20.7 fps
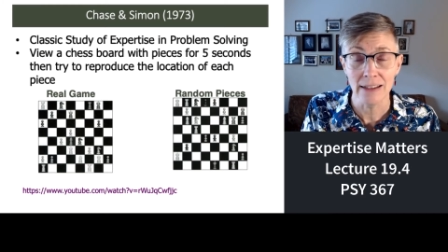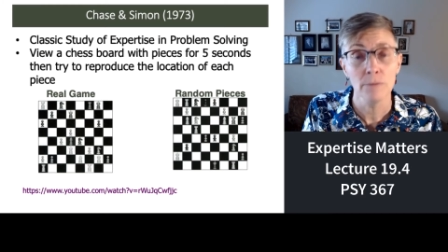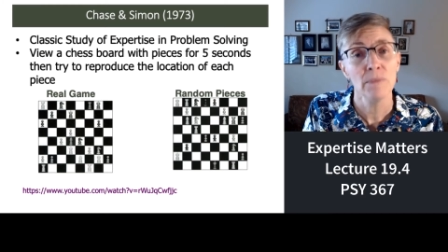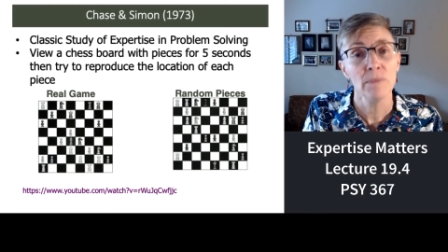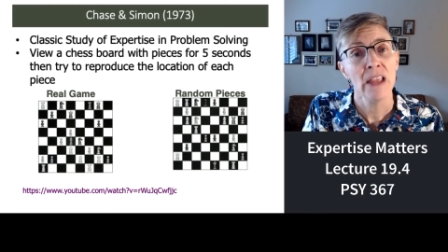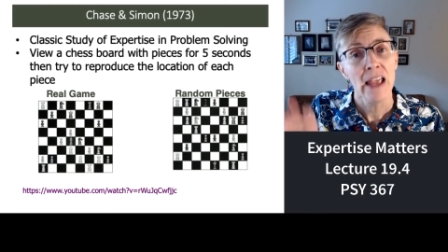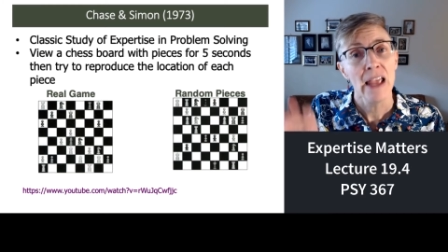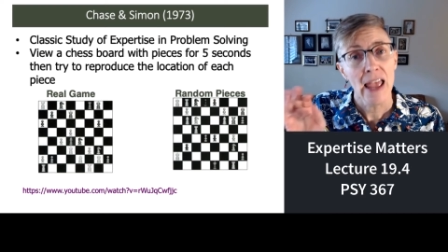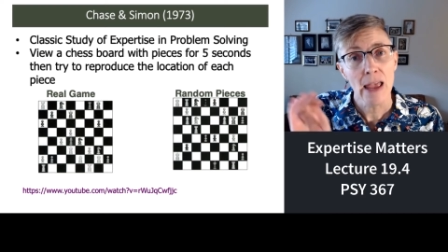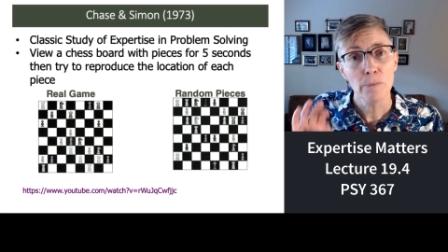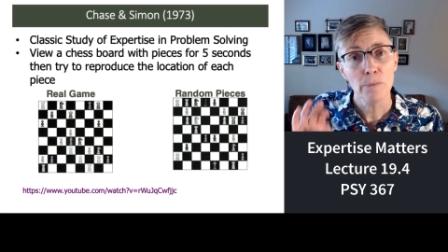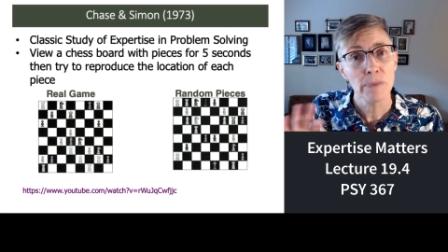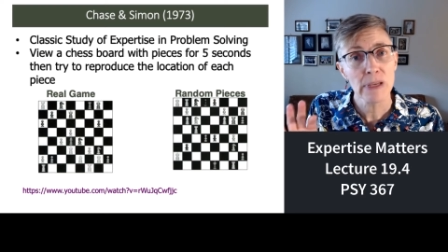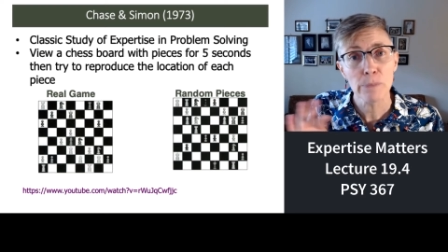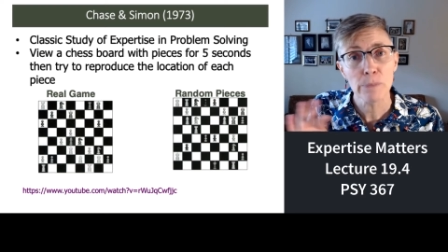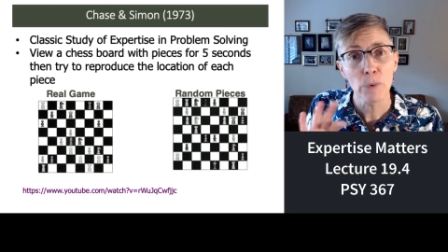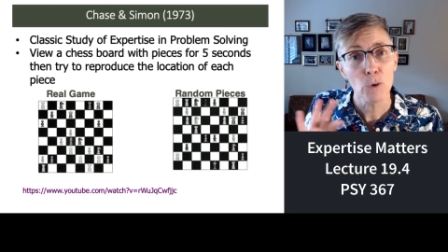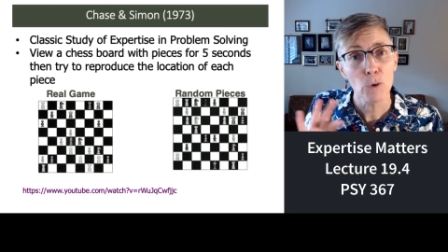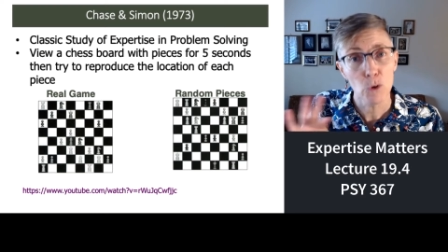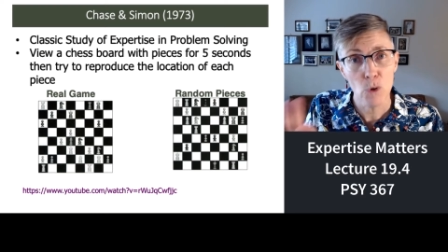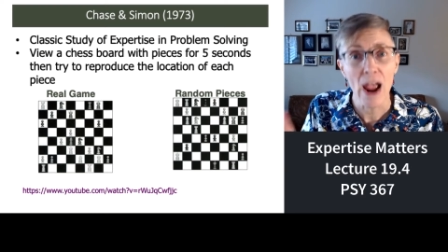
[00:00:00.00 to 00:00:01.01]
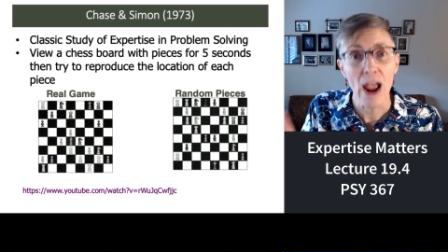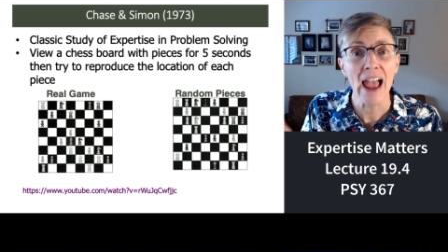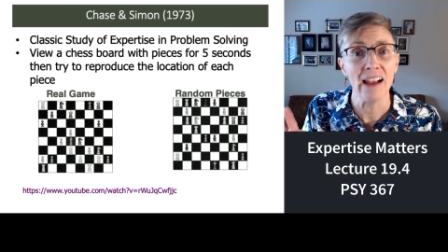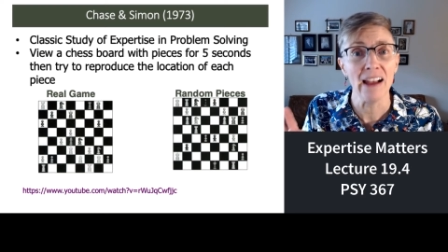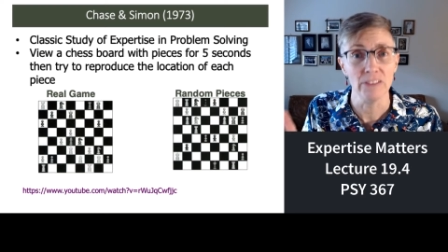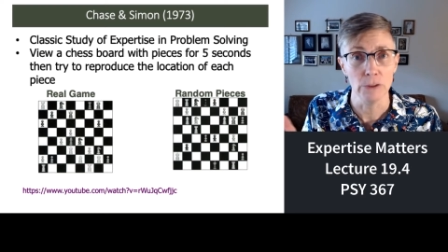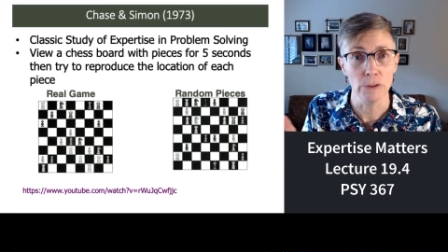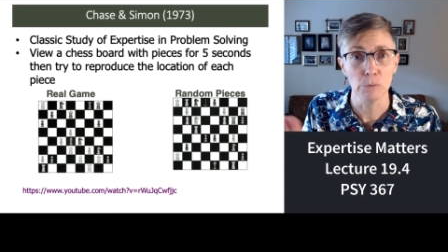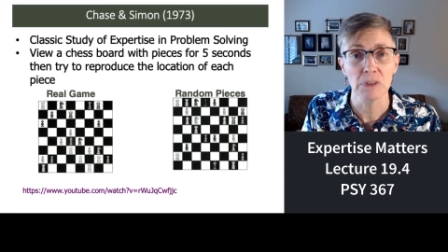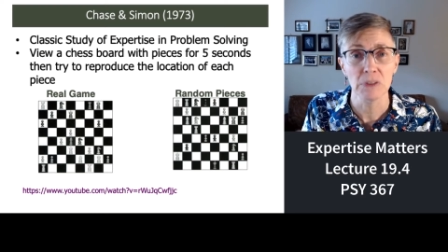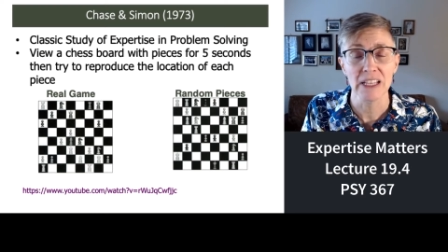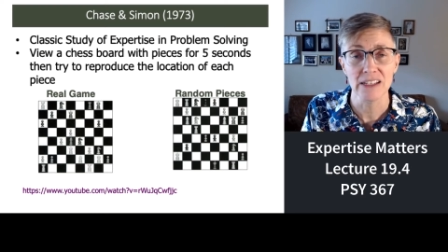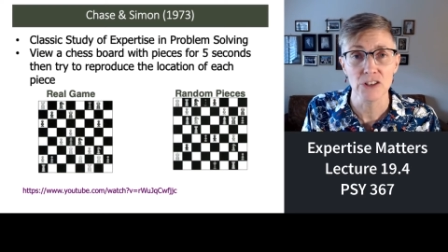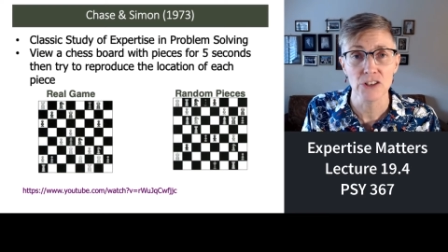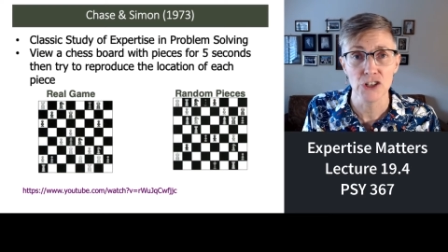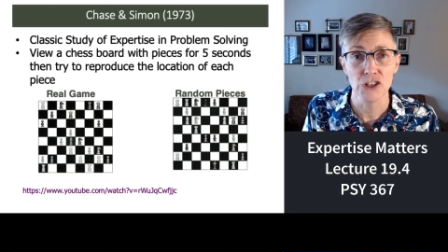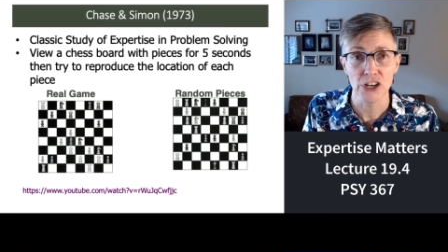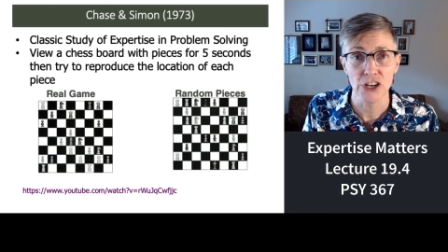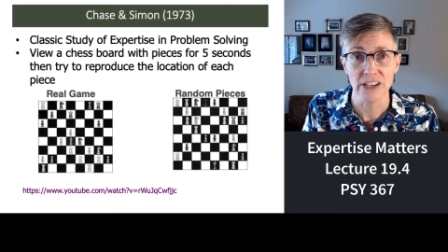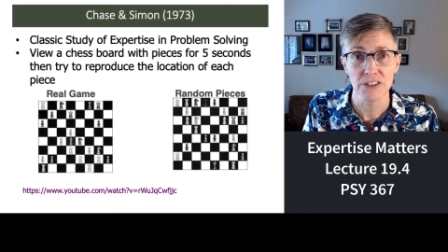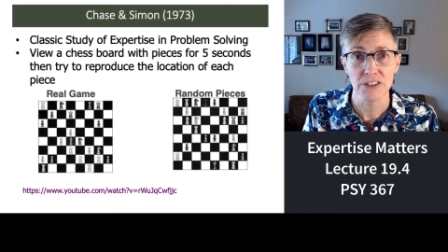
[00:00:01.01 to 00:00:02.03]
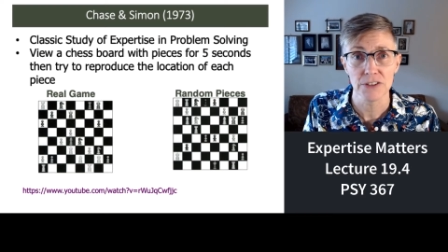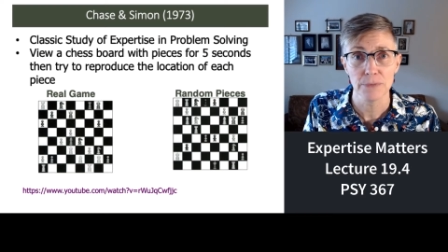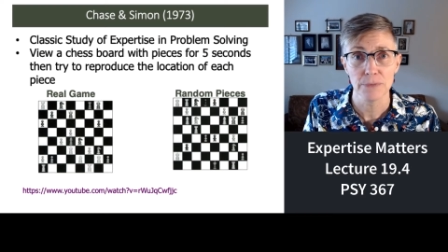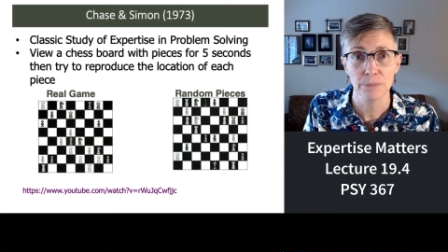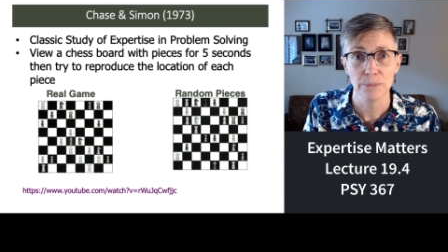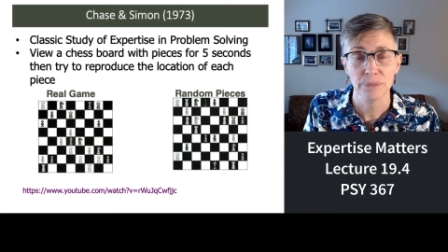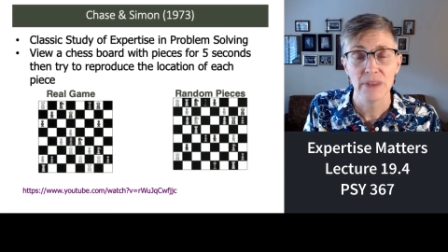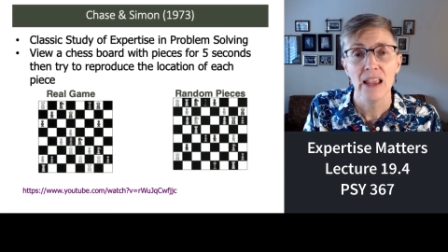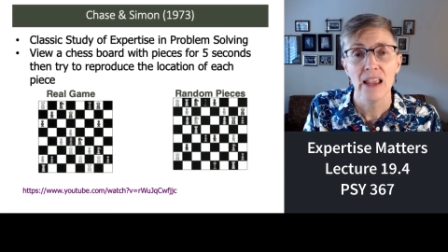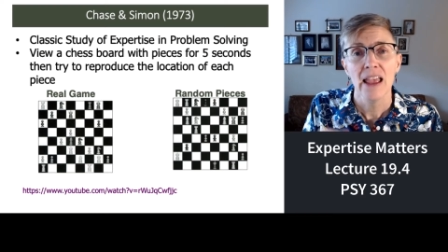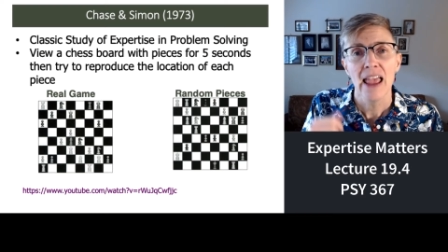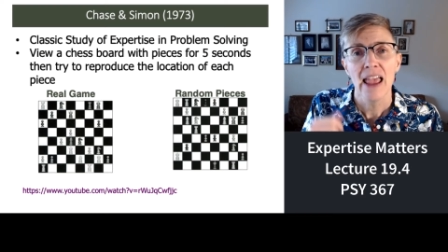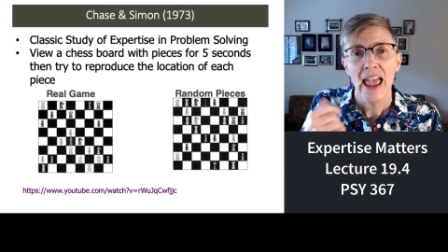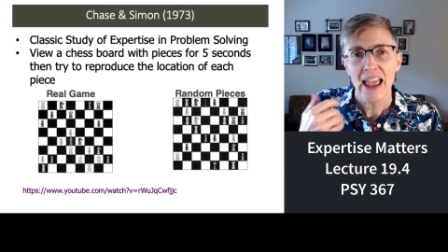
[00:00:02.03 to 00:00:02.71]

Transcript: and people who haven't played chess and you